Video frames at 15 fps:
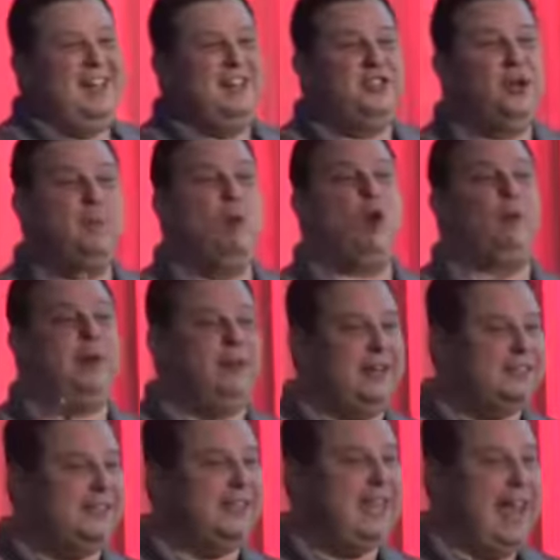The more
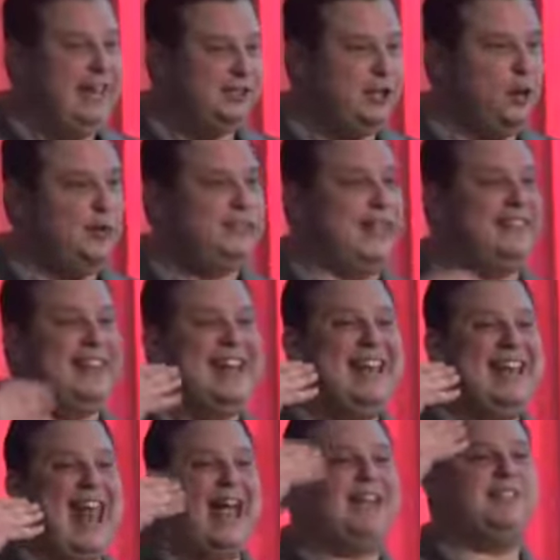realistic case, though, is that the
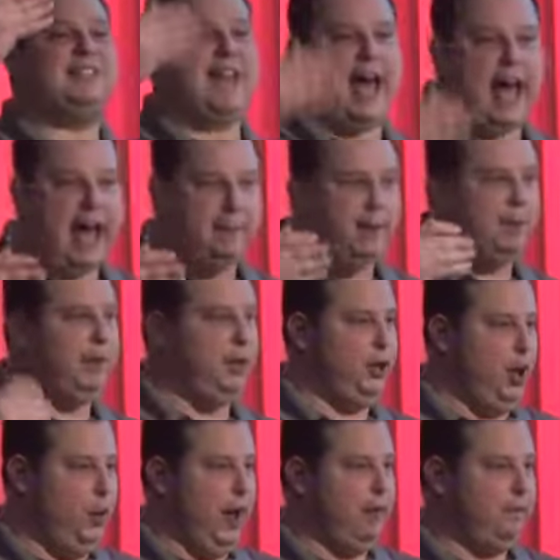next time I'm going to
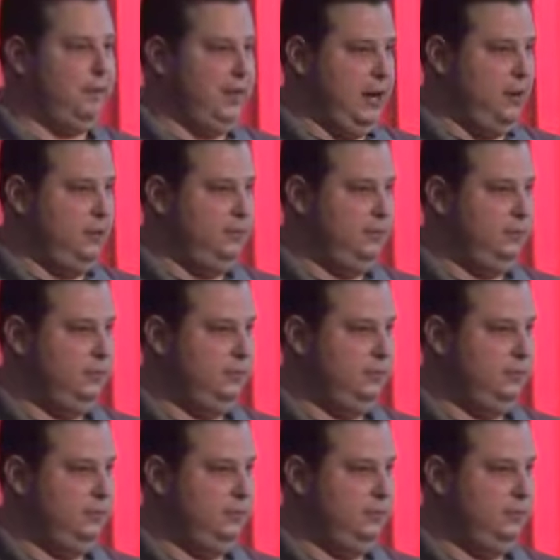go out for dinner,